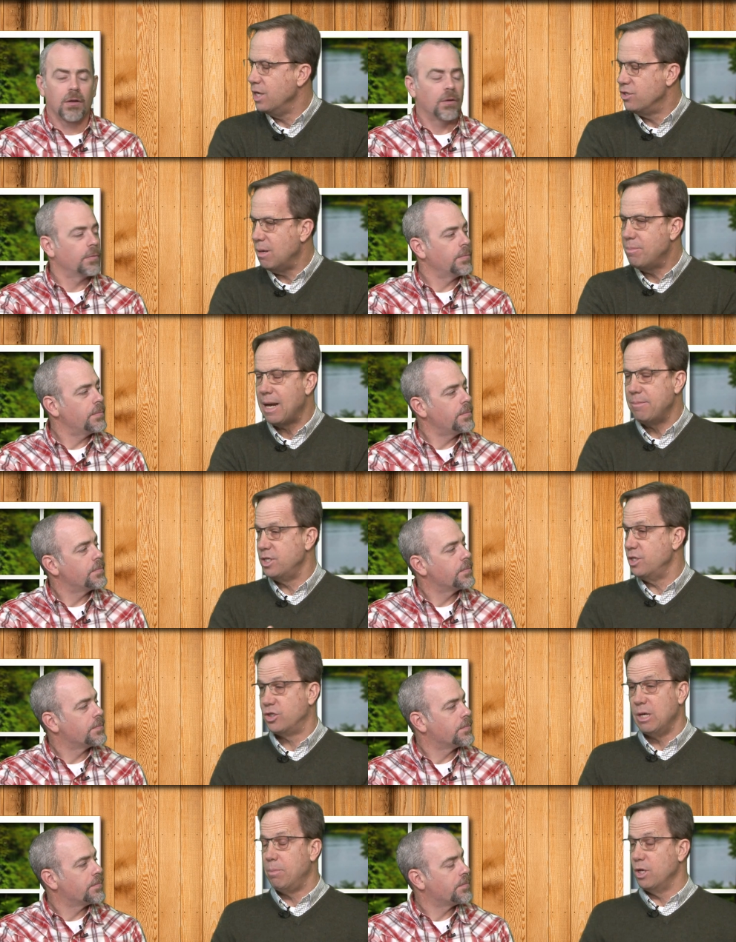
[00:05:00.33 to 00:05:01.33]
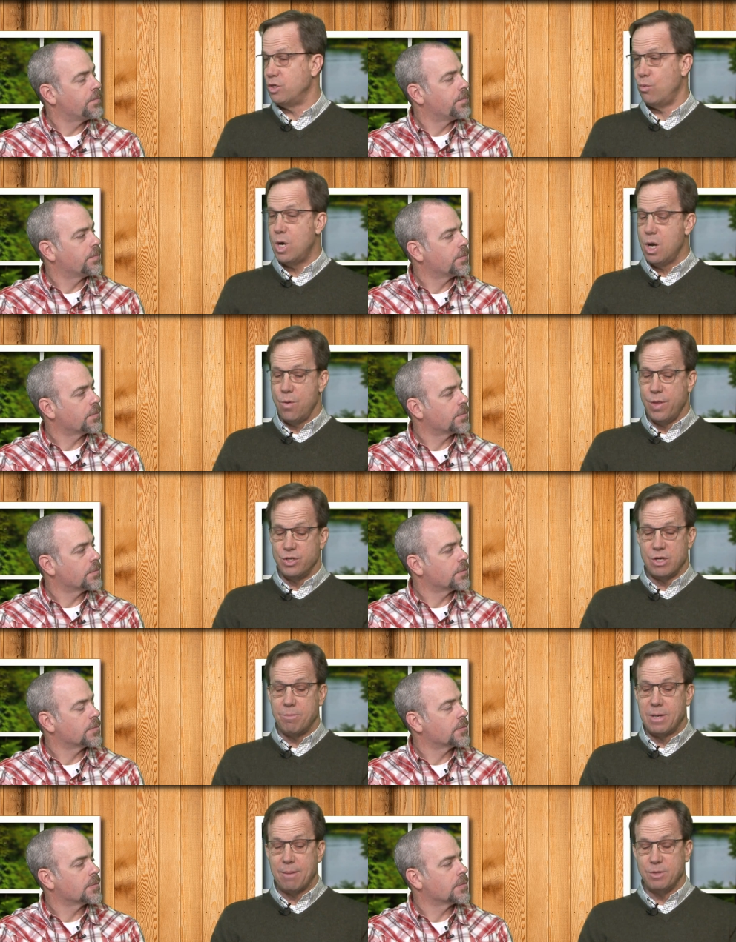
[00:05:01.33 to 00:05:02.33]
Speaker 1: sometimes it's as simple as a road, and
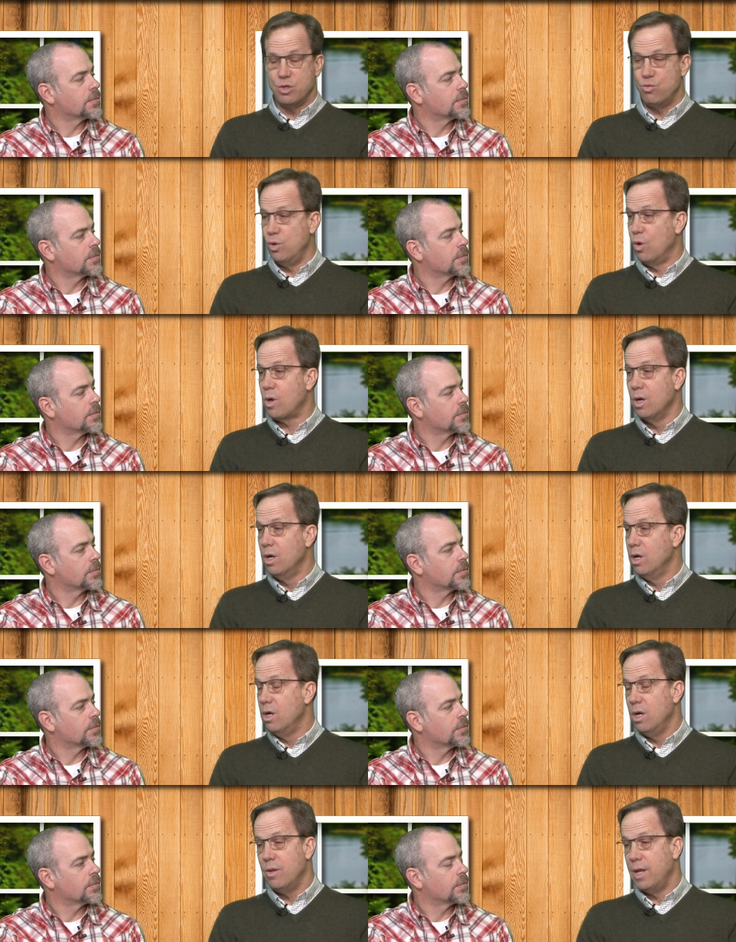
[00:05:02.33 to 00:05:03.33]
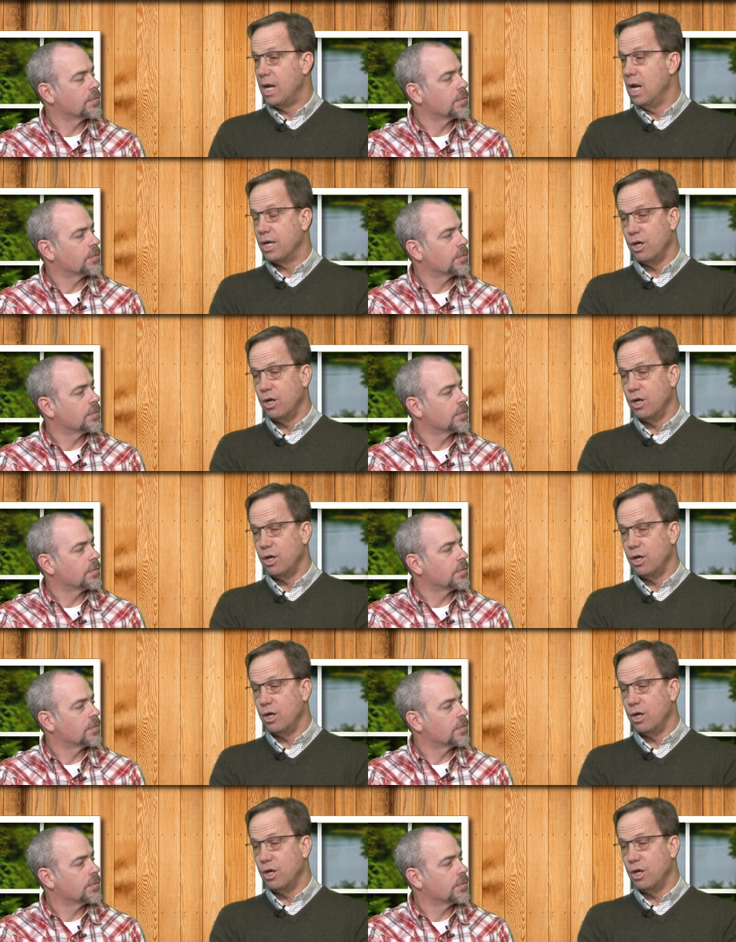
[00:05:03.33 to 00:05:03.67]
sometimes it's real. They collect a